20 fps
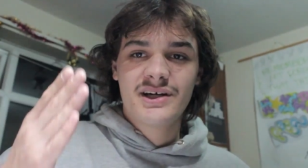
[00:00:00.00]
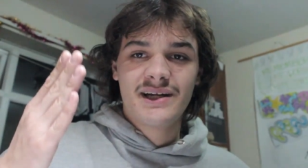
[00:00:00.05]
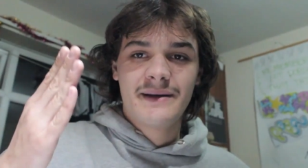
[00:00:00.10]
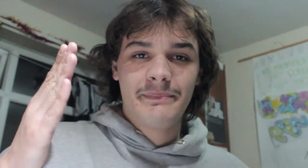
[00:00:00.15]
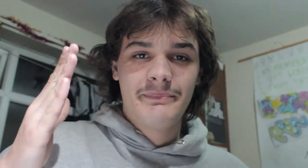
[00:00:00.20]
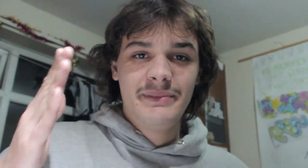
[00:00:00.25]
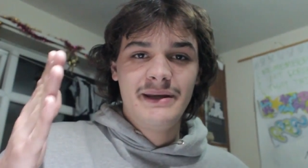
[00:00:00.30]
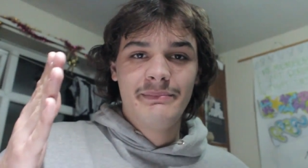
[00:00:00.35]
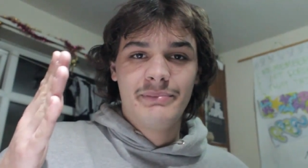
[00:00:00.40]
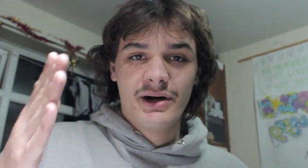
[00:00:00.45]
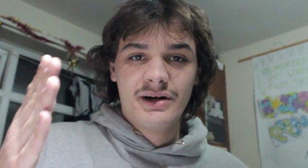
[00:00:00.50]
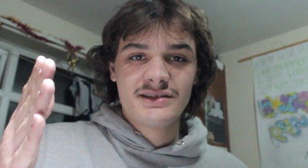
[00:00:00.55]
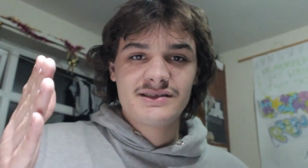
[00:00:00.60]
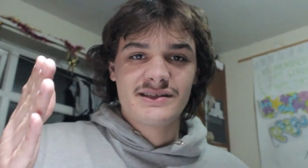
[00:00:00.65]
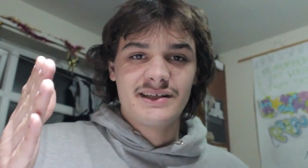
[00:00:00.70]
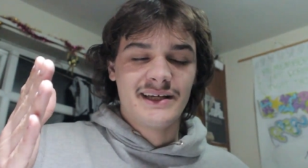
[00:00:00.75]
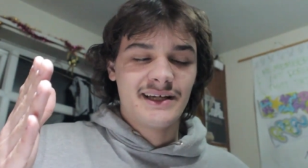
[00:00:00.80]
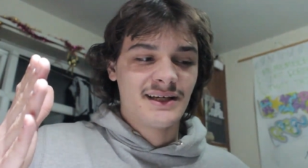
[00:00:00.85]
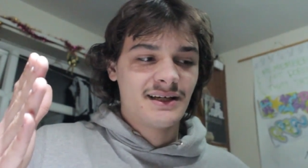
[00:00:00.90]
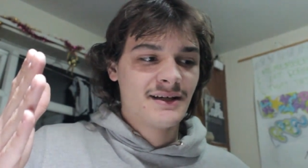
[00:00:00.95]
gonna be
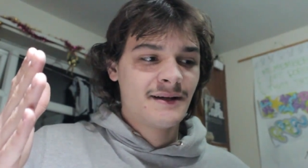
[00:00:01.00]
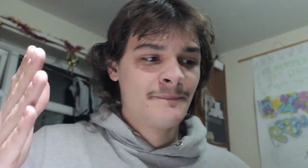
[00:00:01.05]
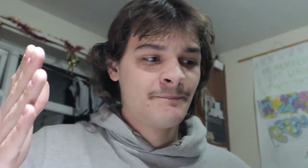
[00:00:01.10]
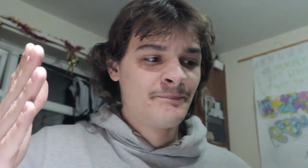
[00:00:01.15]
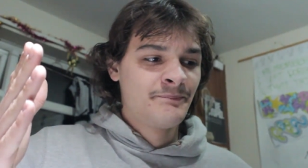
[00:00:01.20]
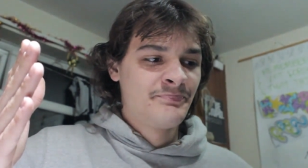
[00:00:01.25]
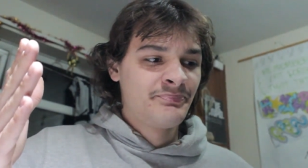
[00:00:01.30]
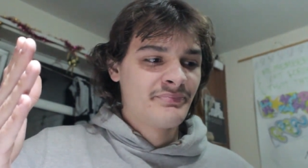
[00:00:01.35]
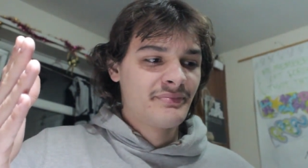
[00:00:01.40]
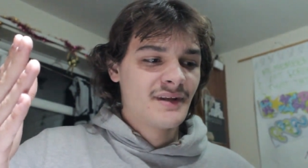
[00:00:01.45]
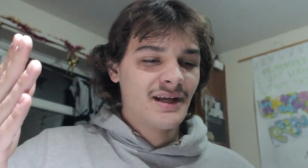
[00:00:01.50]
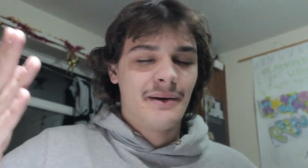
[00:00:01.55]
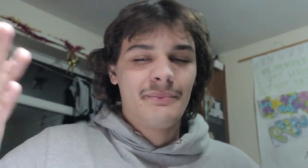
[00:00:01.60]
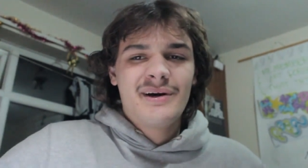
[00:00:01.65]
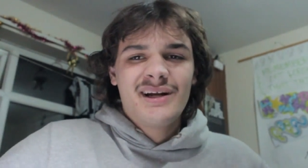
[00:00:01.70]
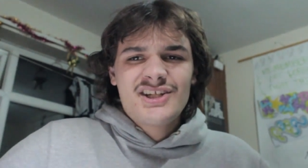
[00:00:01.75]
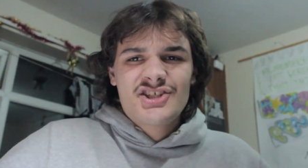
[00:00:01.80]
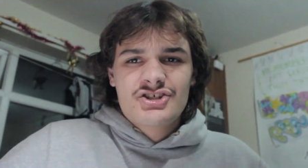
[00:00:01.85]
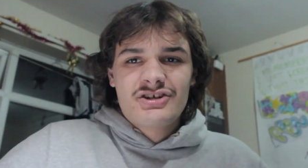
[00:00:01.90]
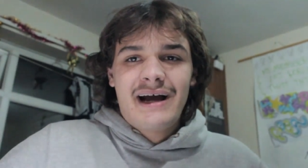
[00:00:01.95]
posting I'm
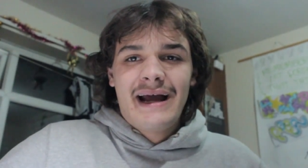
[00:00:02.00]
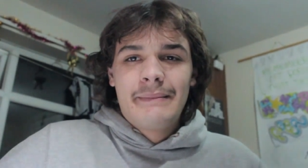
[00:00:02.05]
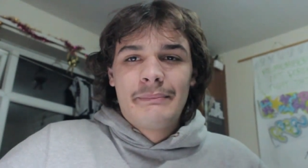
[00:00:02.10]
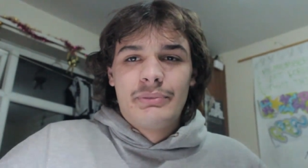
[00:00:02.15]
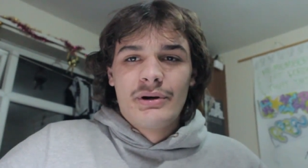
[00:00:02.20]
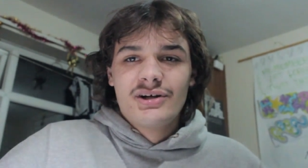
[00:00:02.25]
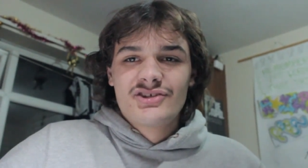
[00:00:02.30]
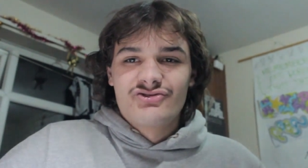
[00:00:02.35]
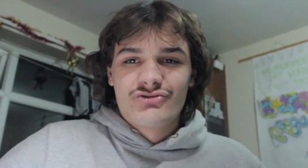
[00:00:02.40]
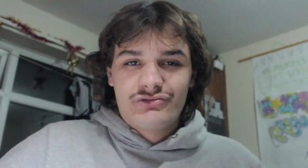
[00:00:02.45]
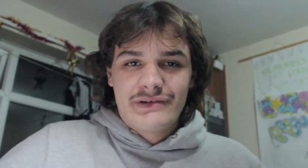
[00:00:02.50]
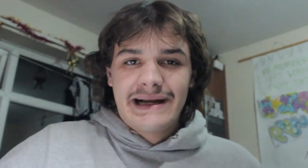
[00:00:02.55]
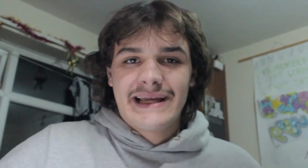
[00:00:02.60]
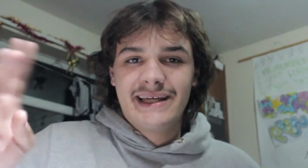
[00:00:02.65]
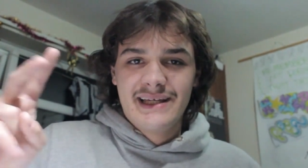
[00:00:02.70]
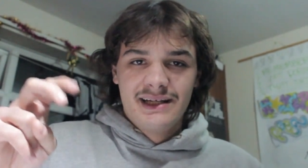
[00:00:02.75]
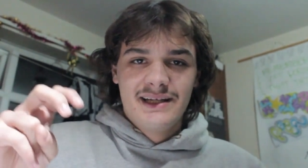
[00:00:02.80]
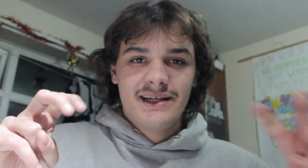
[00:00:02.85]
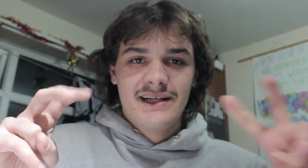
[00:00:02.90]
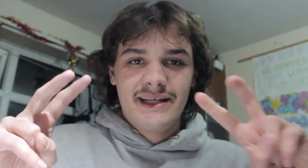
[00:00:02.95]
gonna try and post
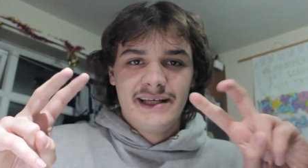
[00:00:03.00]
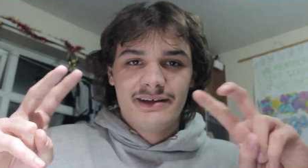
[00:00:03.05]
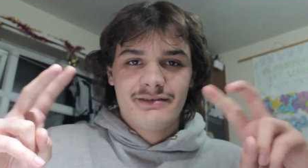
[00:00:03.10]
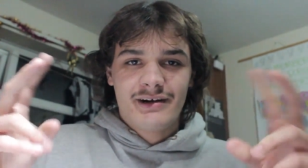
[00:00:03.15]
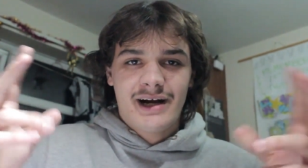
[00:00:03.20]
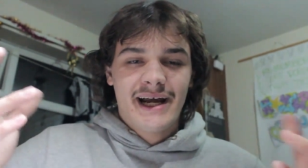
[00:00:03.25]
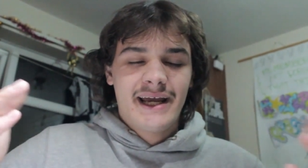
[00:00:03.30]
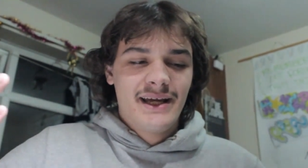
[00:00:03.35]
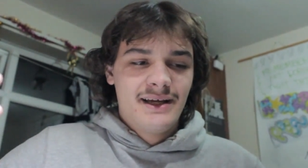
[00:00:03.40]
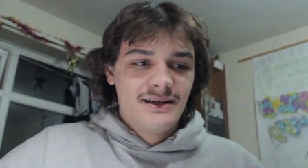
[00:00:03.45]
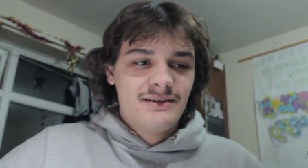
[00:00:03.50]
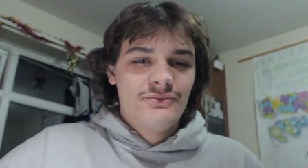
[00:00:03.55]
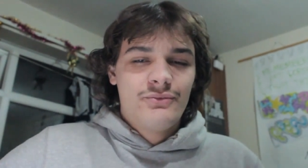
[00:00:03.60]
regularly, right?